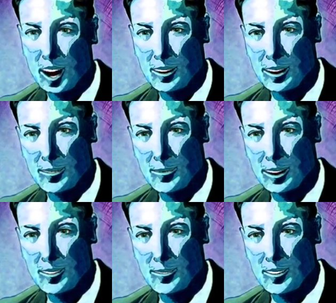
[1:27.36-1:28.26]
An angel
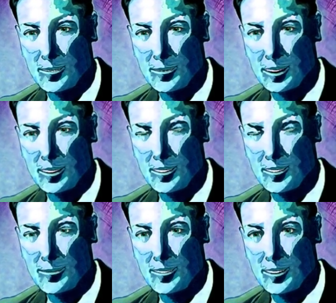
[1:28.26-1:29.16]
of beauty
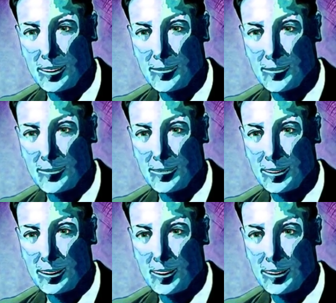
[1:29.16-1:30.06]
and of
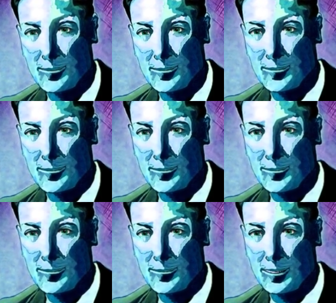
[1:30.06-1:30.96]
everything that was lovely.
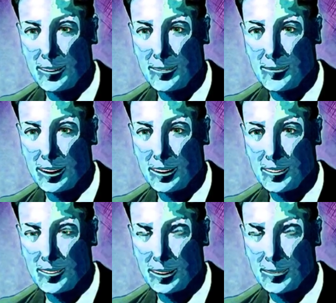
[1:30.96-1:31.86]
And
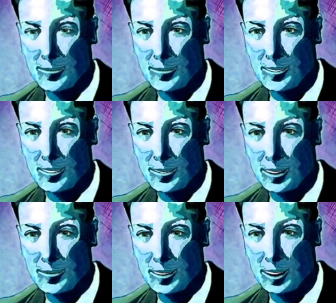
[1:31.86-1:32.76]
below me, the
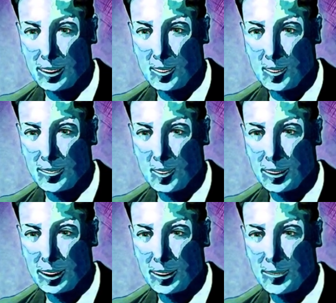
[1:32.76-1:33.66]
most monstrous
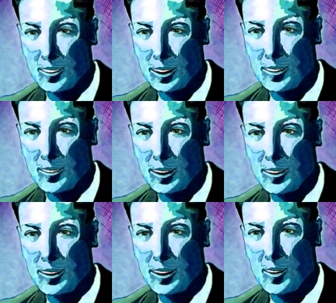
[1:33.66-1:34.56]
thing that man could
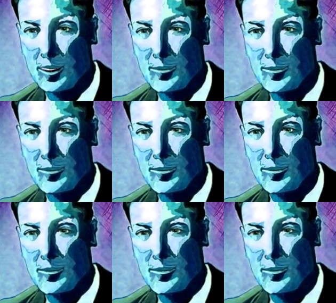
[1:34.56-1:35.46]
ever conceive.
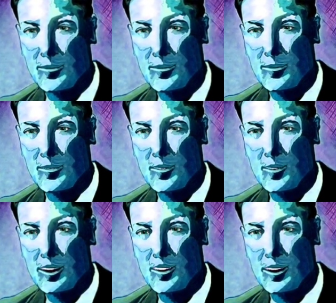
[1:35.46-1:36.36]

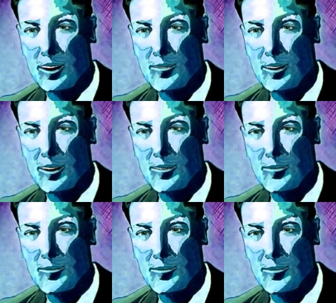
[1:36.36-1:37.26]
Covered in hair,
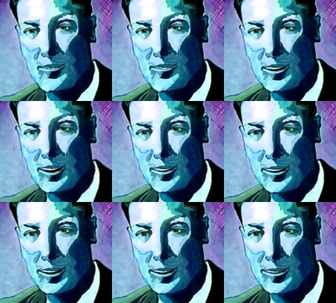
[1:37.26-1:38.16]
like
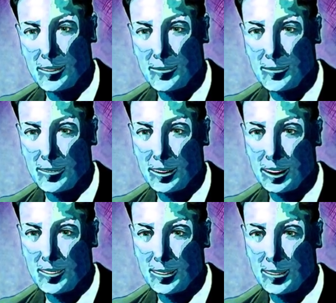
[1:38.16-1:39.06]
an ape,
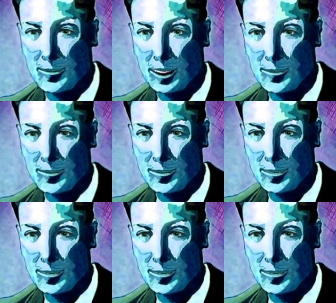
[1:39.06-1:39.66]
but it could speak.